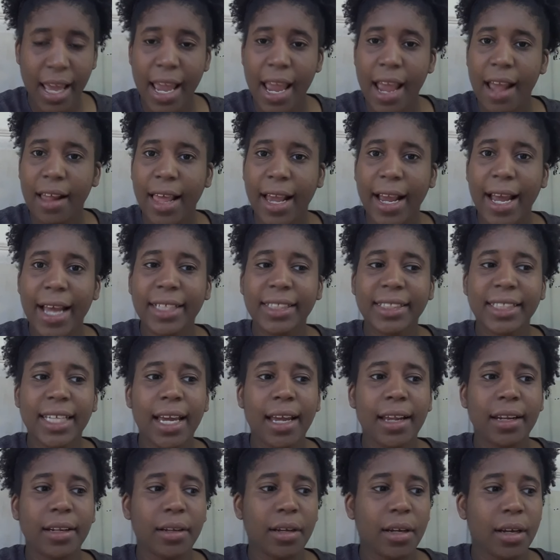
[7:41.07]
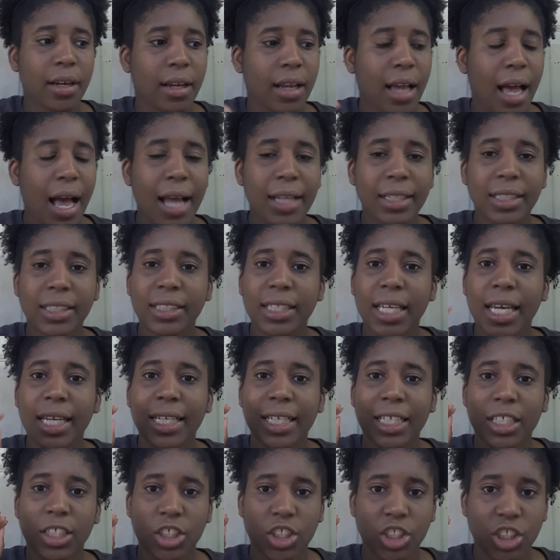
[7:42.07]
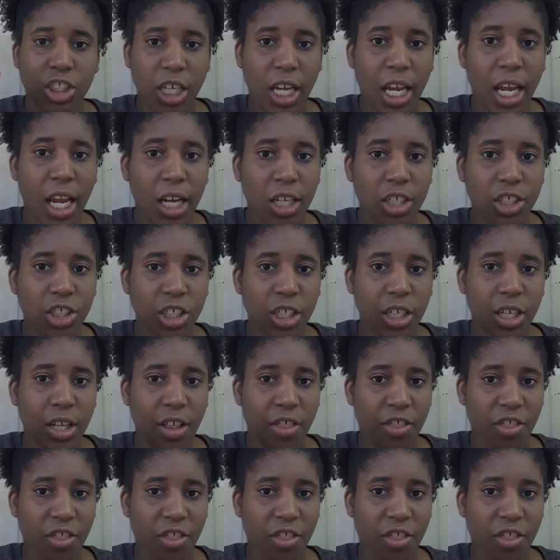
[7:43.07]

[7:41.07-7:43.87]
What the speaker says: And like I said, God said he's changing